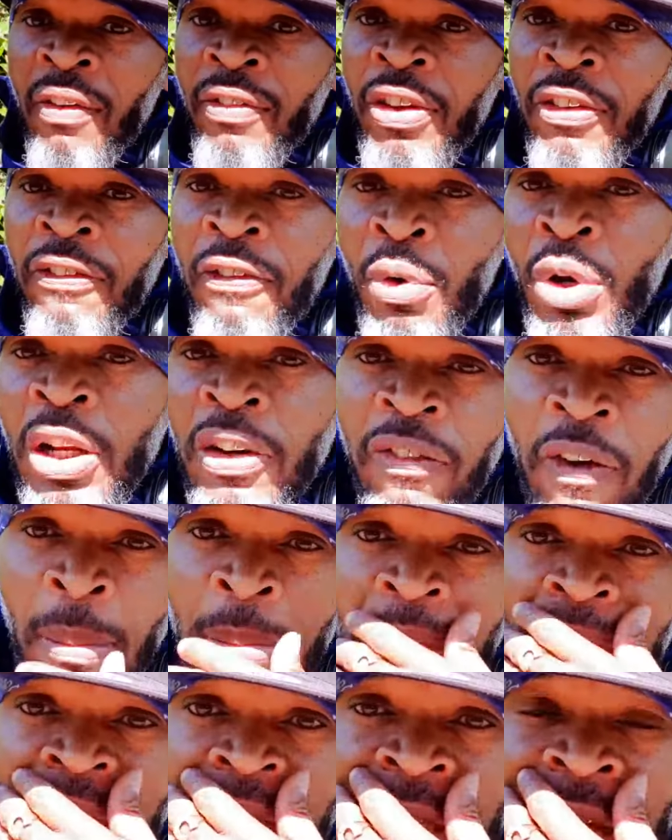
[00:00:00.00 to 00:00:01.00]
have the full
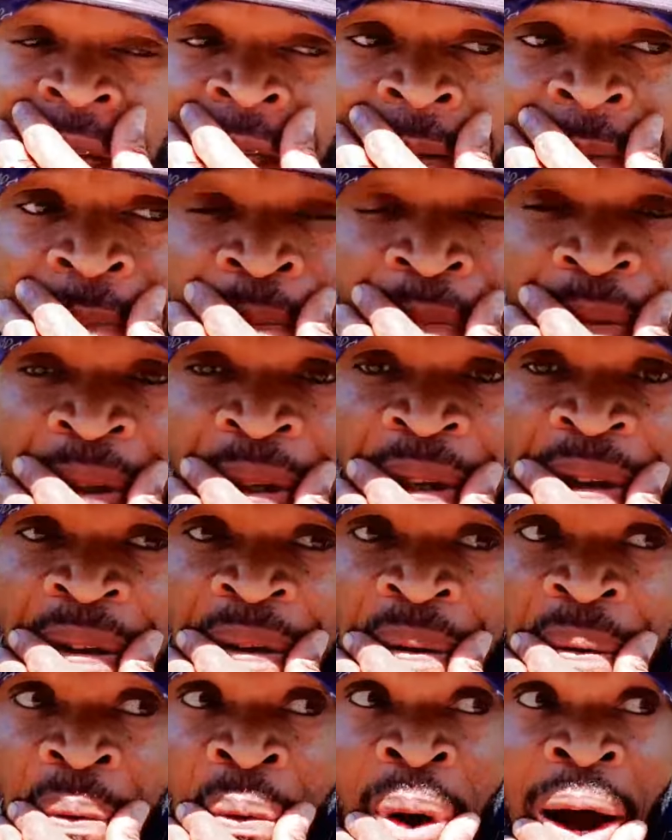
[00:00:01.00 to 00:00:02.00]
information.
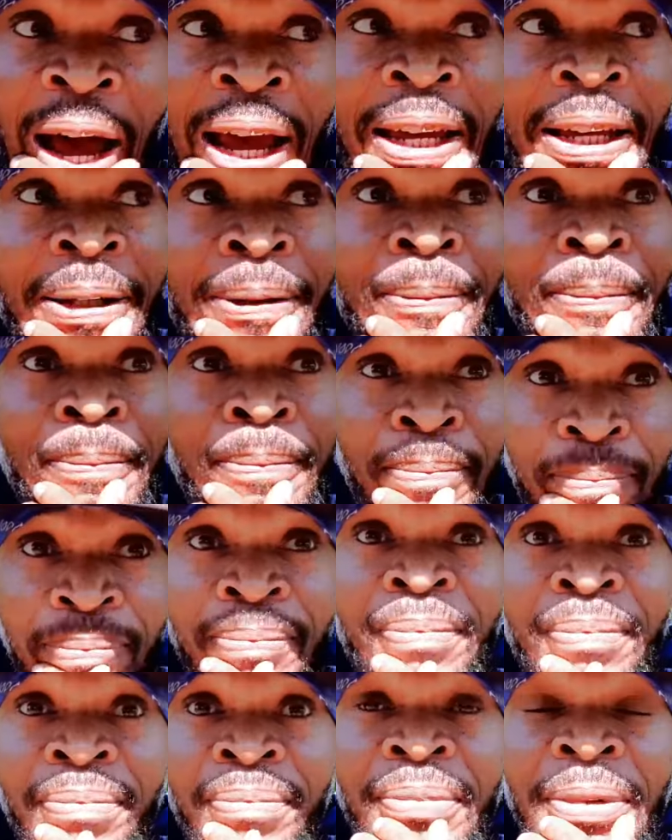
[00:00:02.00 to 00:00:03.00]
Why?
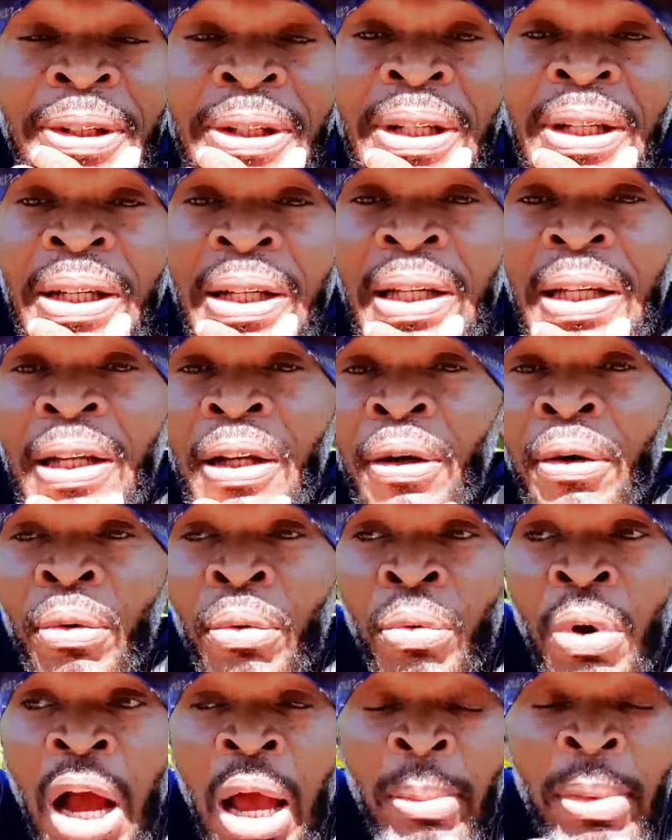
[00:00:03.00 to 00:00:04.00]

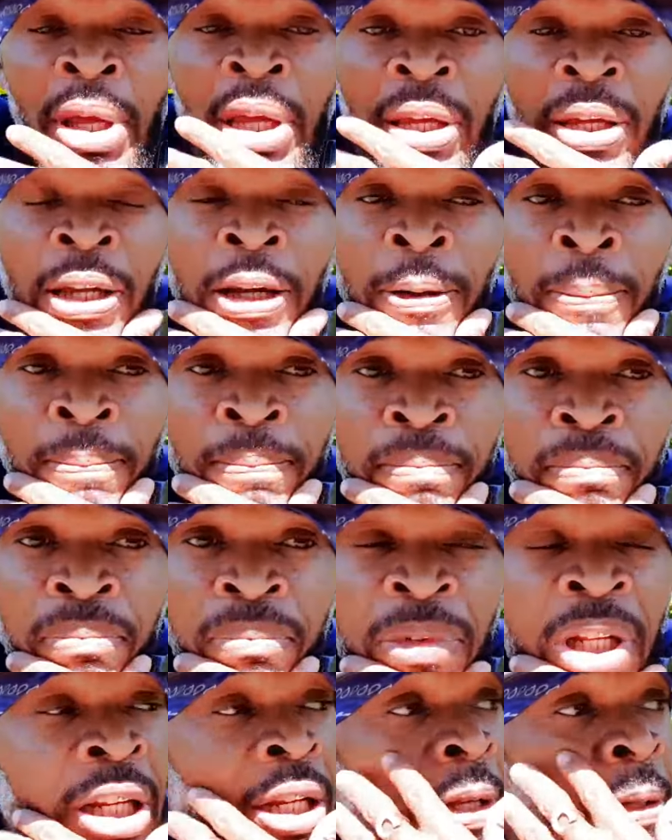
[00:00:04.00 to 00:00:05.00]
Why me
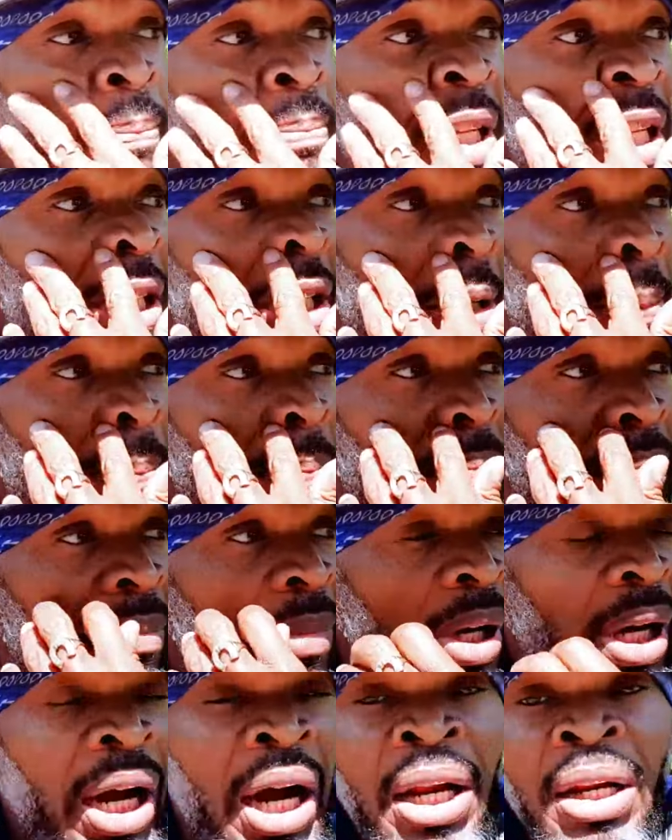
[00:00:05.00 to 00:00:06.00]
did beat him,
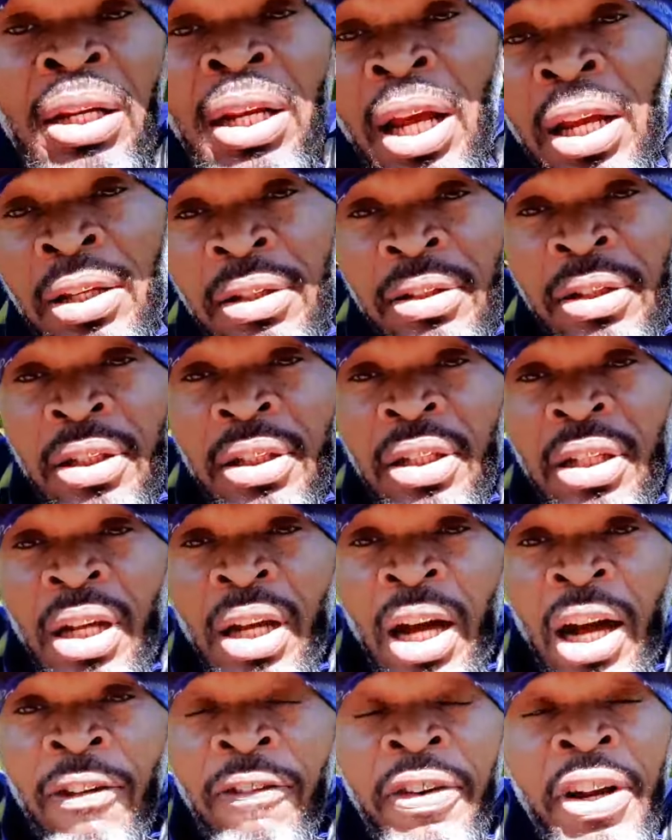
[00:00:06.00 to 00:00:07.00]
and then
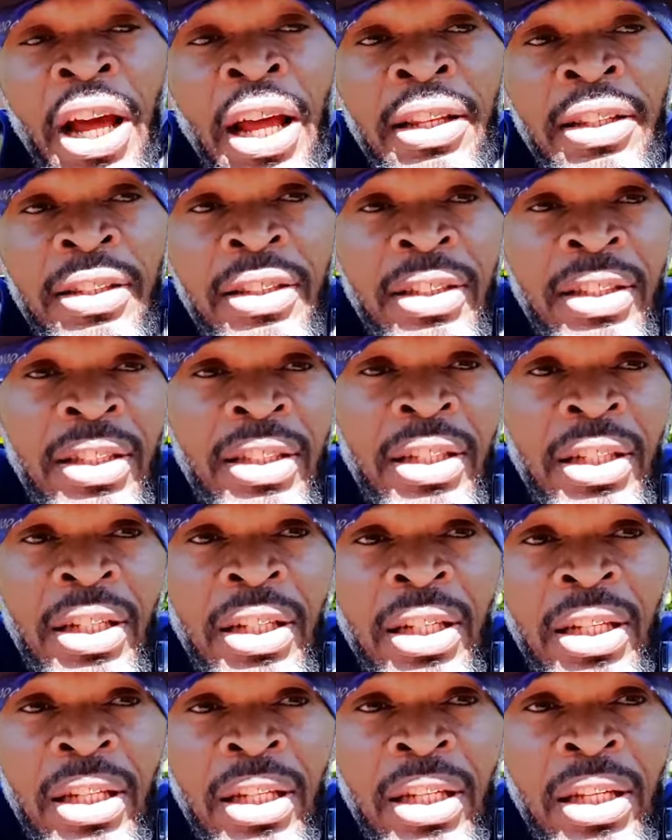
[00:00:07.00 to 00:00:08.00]
after that,
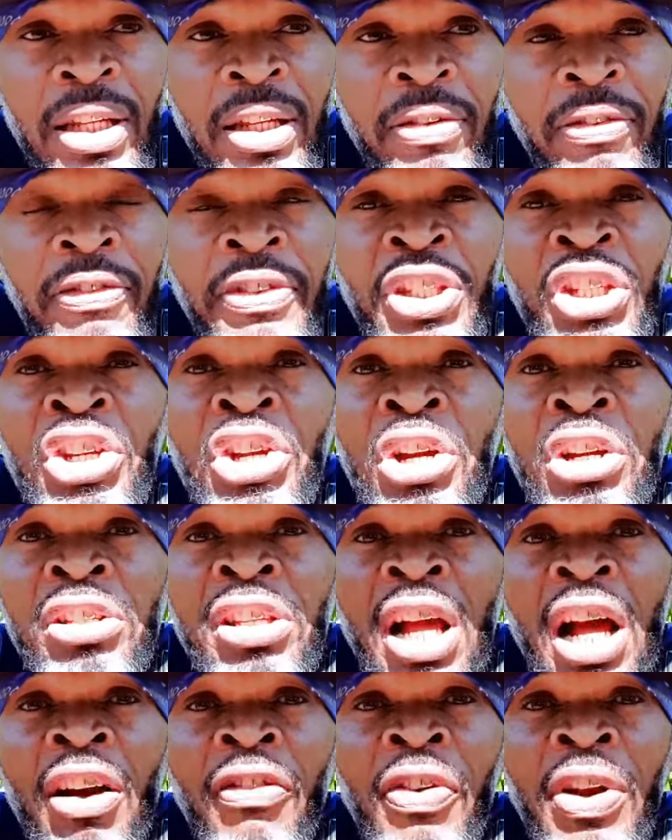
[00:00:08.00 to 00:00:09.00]

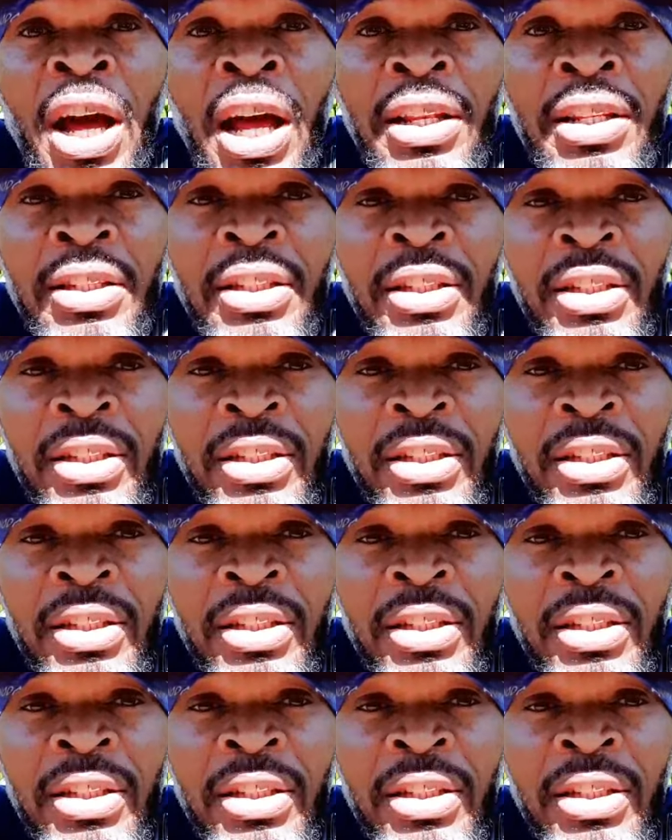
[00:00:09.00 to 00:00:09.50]
years after that,